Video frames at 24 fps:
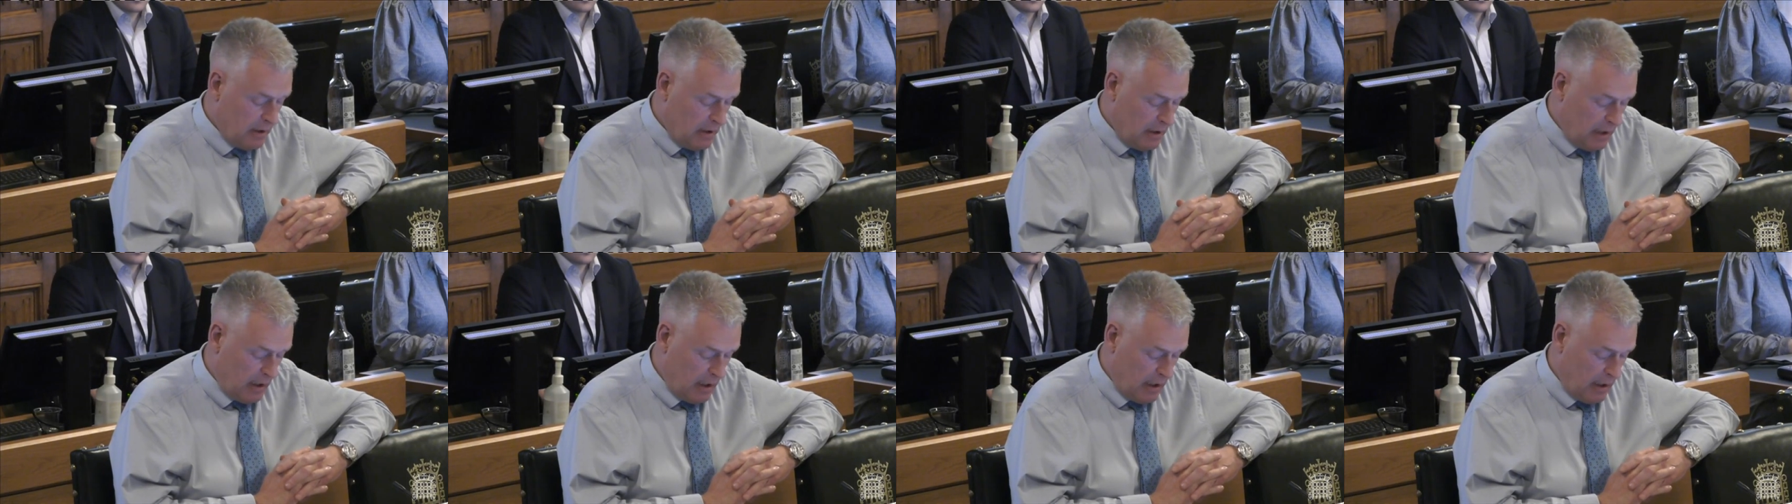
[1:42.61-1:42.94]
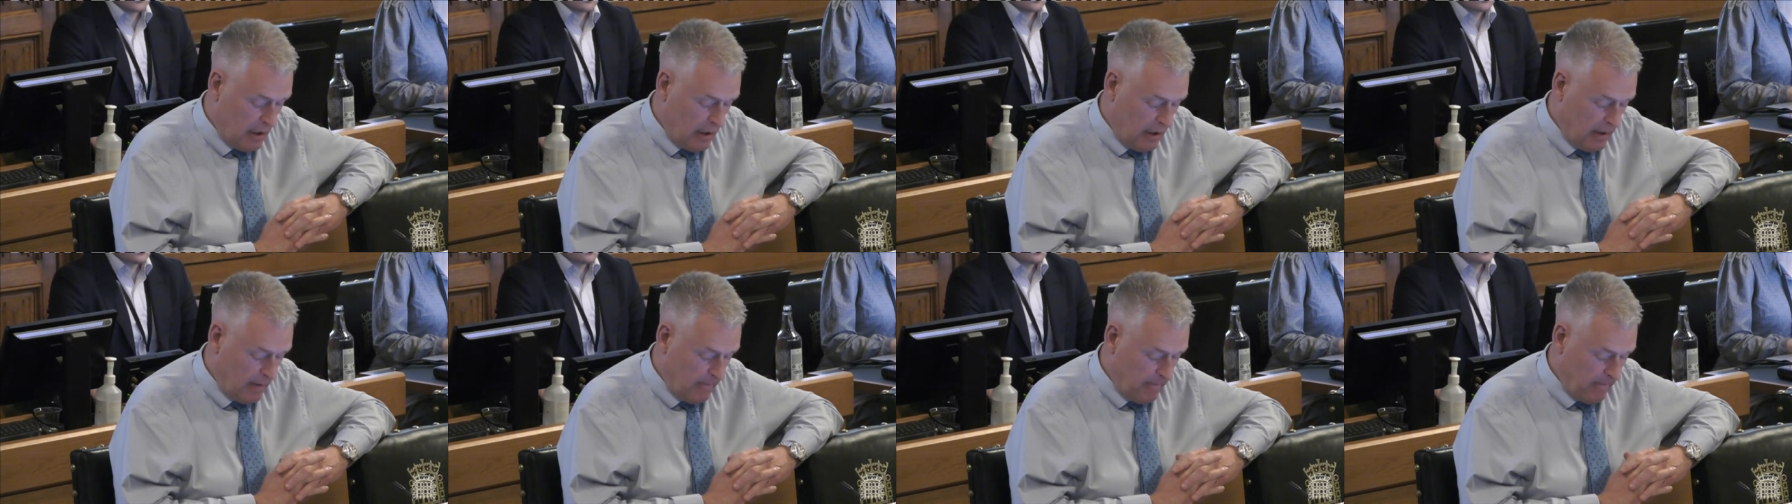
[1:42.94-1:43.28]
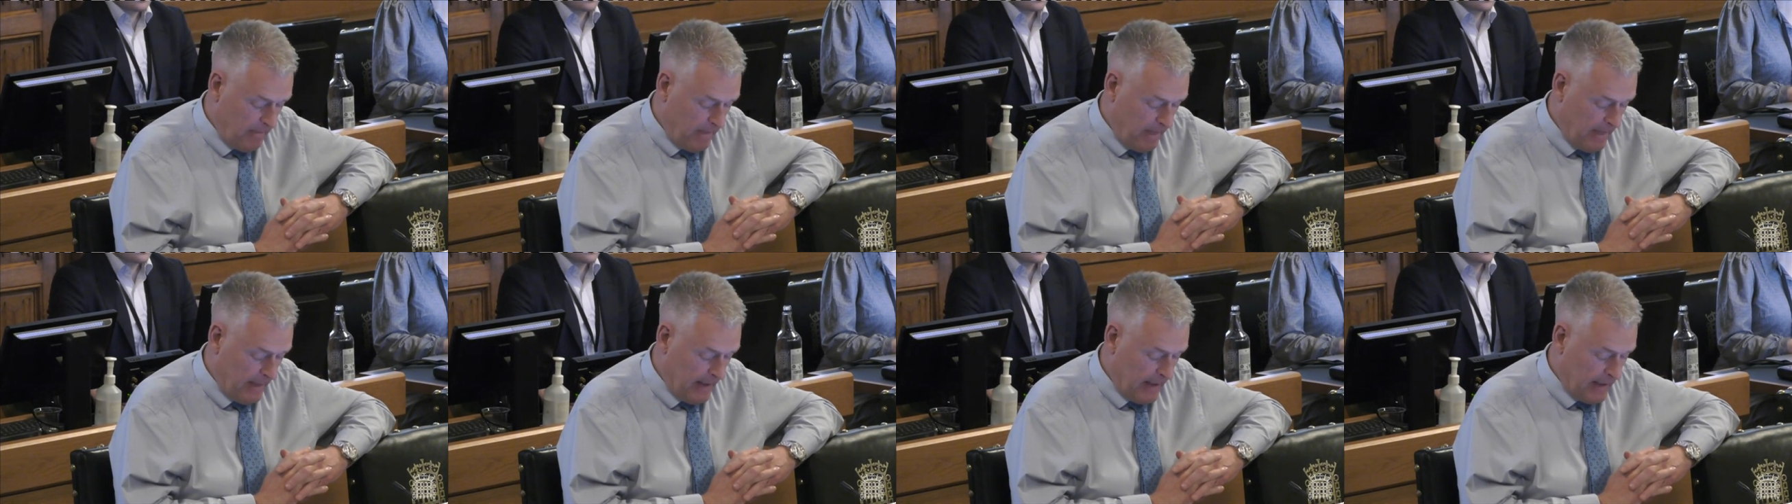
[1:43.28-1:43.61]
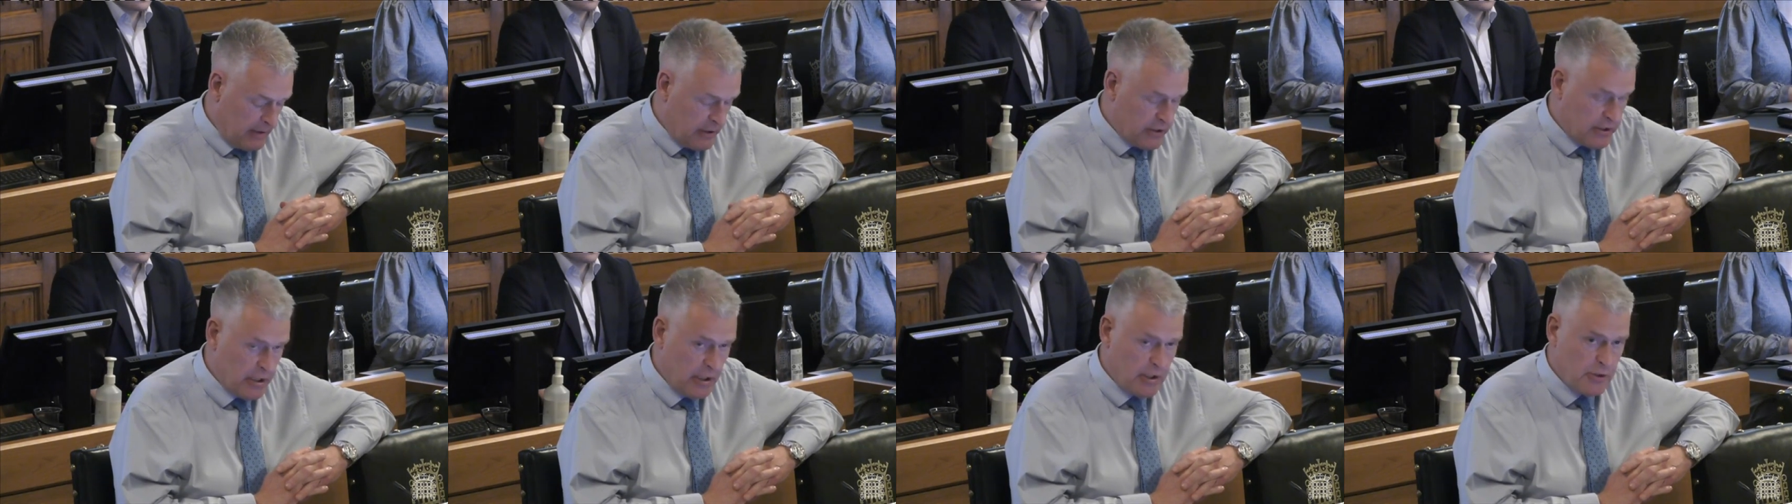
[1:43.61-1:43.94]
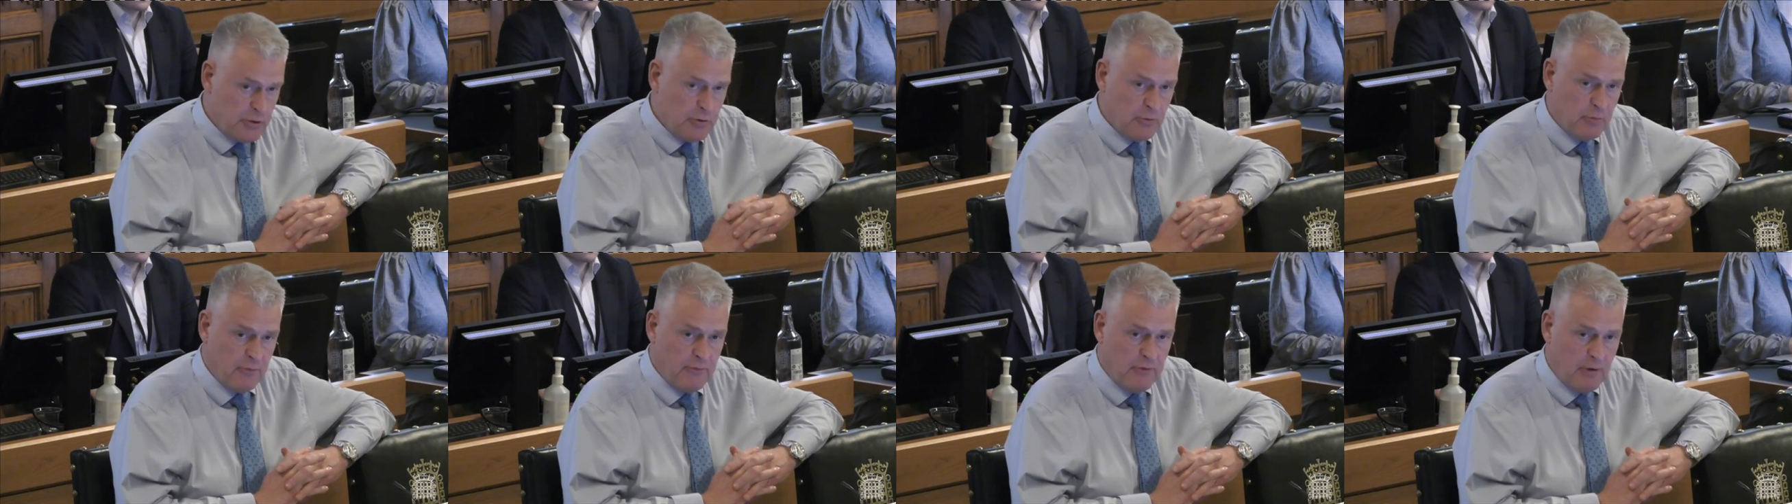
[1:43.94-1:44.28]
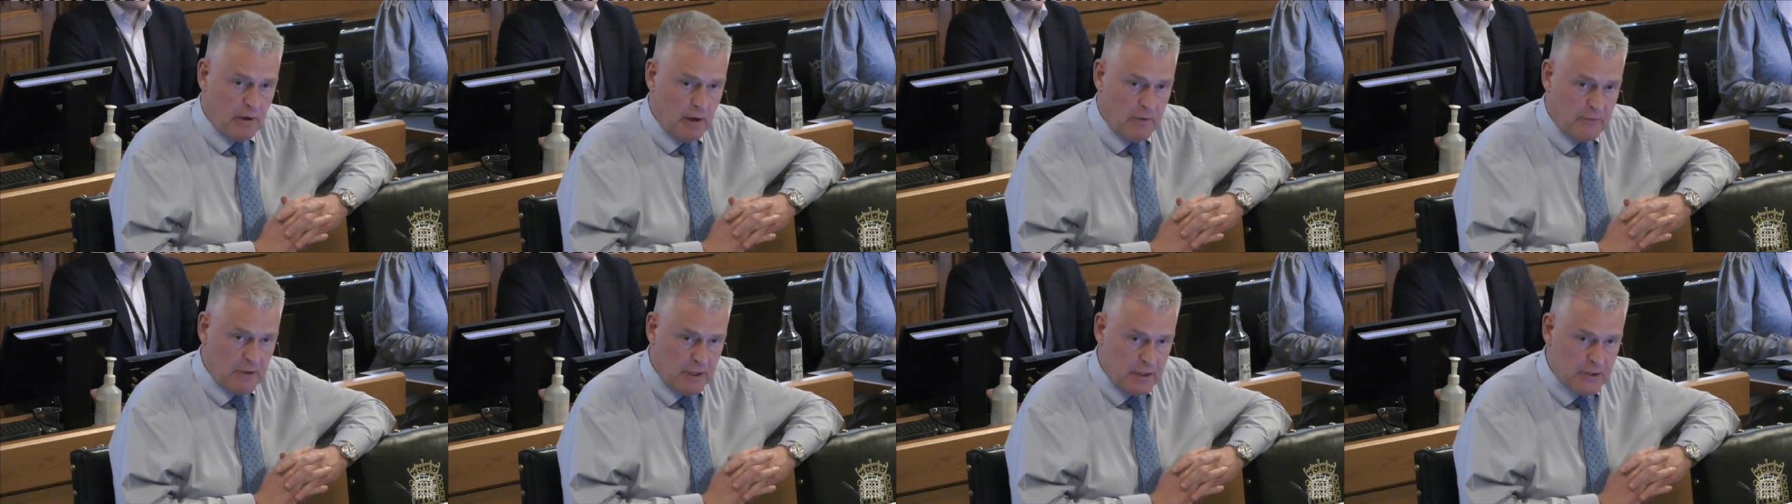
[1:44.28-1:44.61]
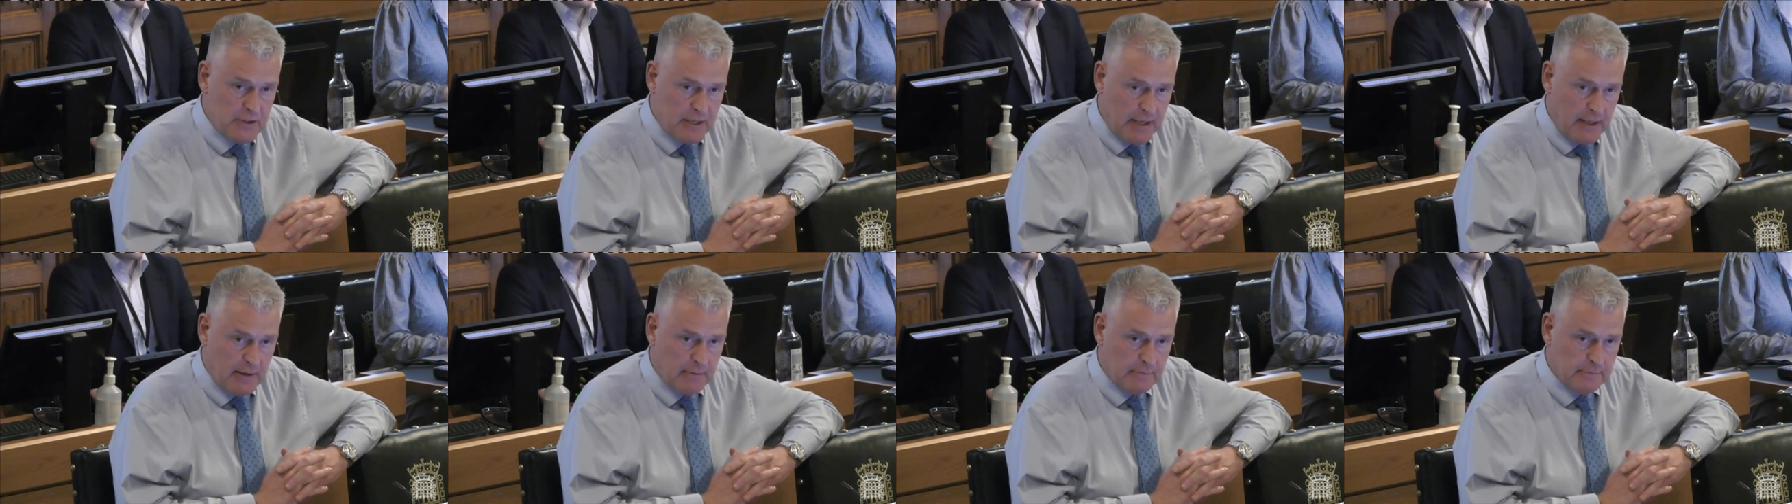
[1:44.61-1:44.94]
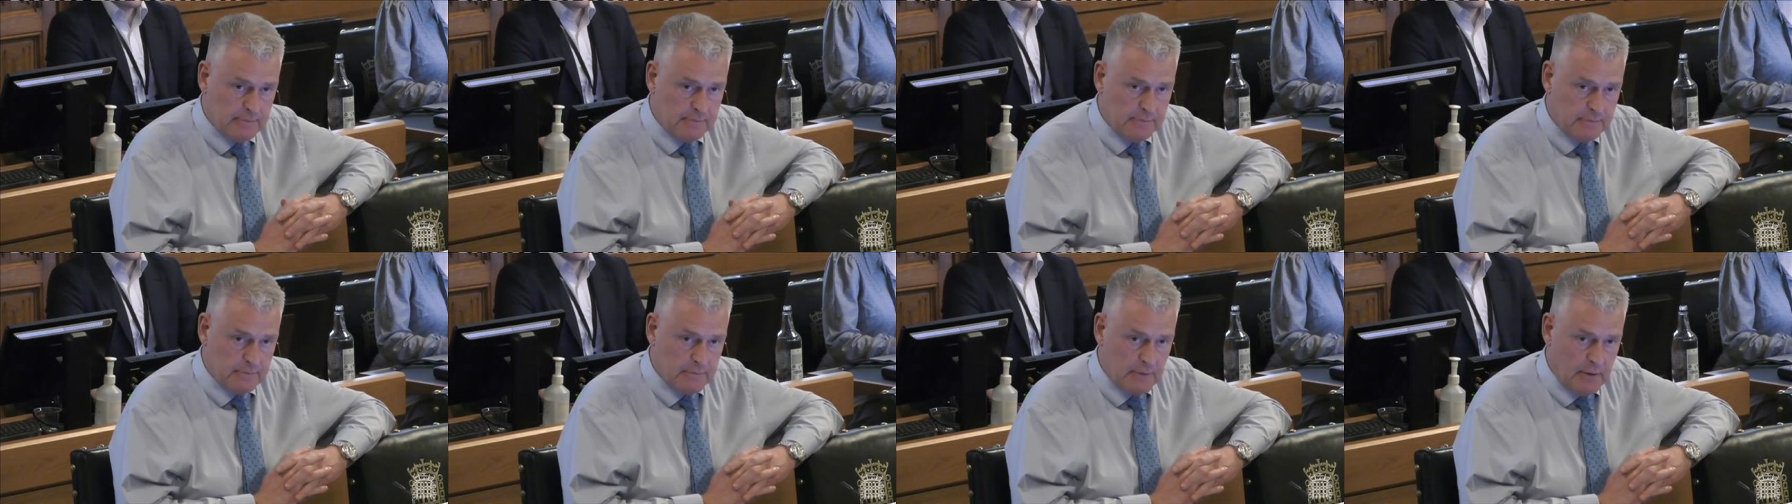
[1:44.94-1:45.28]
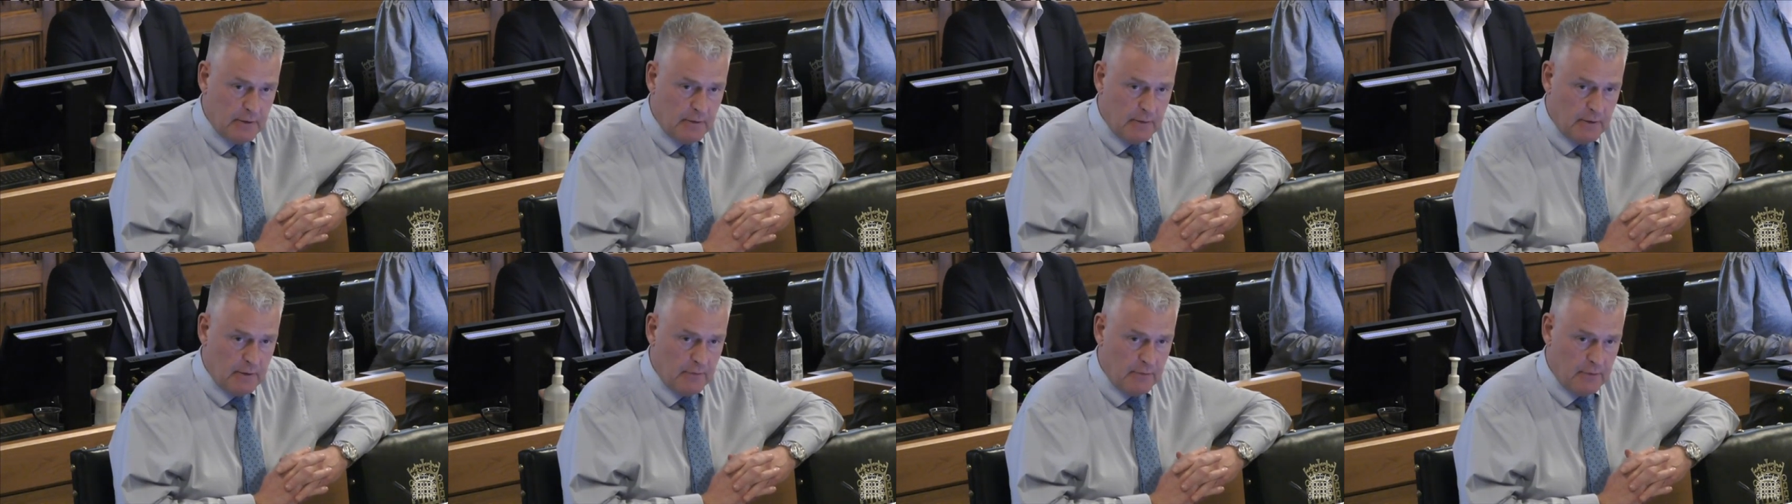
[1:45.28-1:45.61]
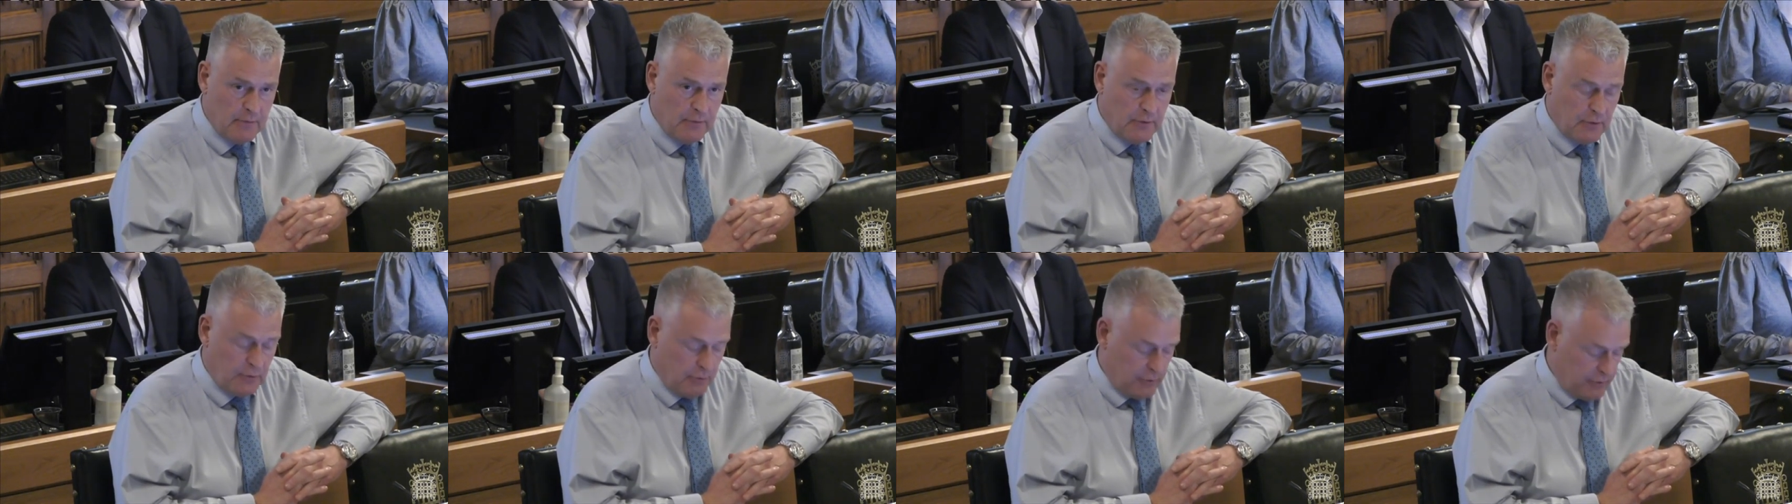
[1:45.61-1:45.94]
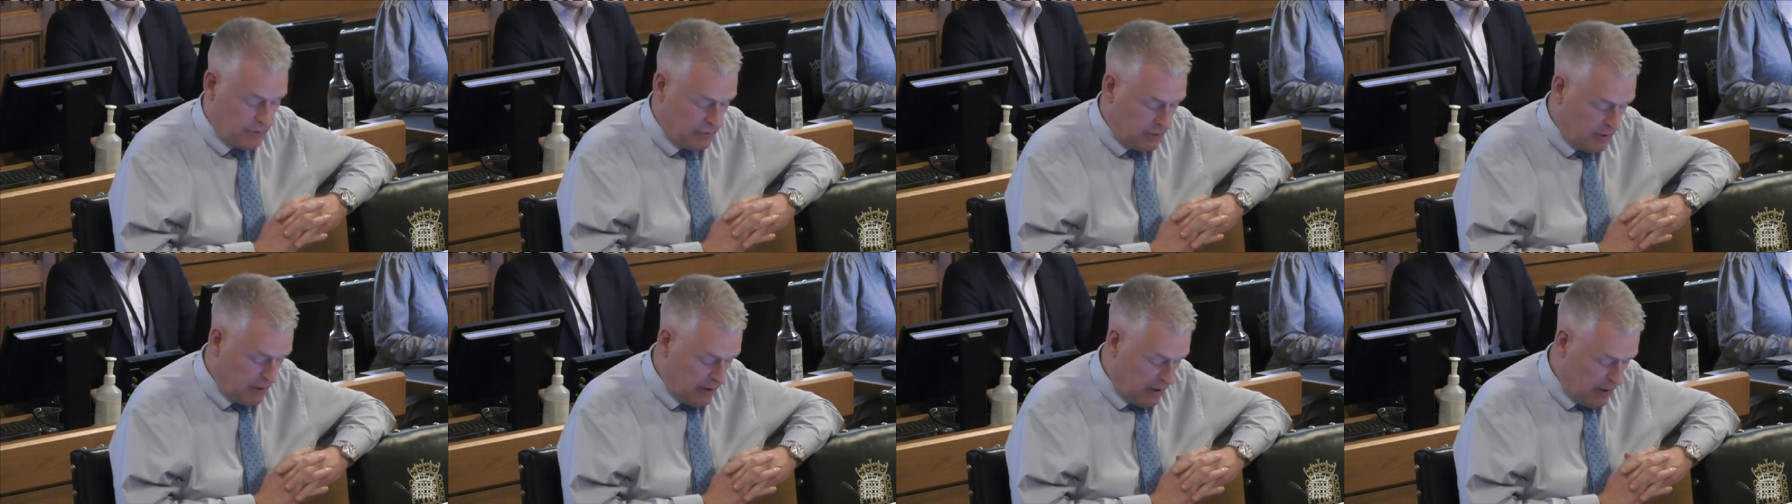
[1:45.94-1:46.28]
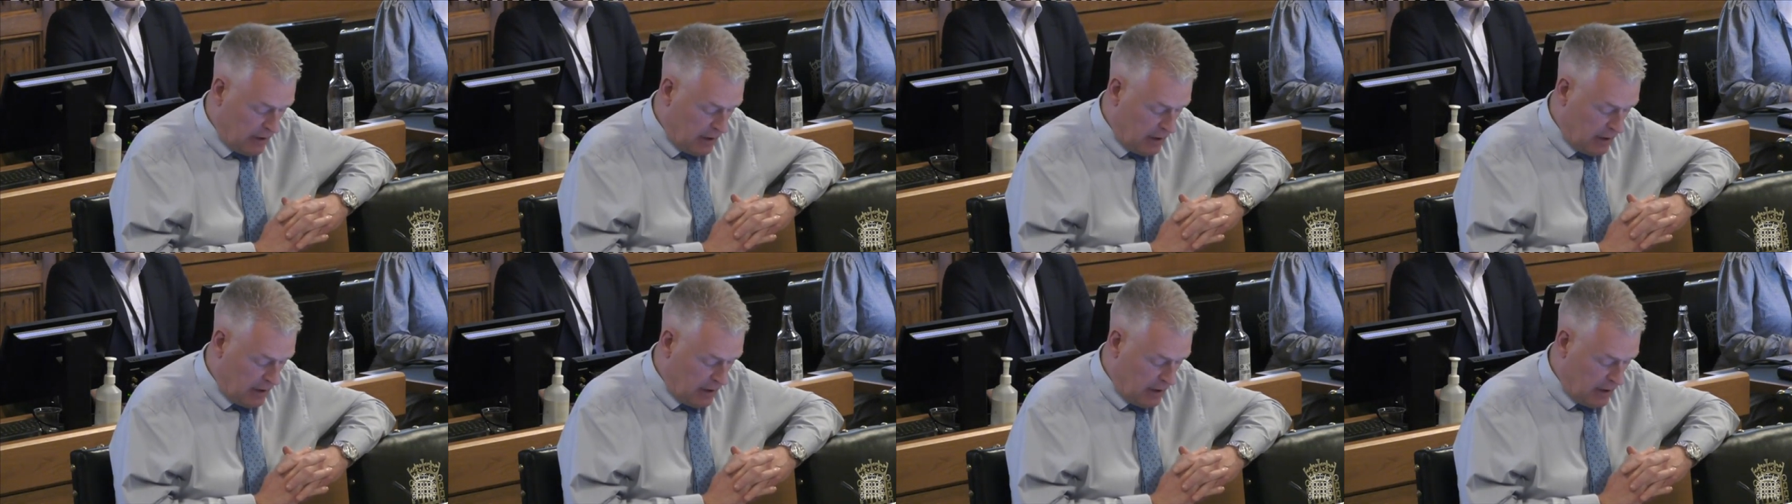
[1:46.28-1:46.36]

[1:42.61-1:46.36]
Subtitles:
You say you took 5 years out of the force.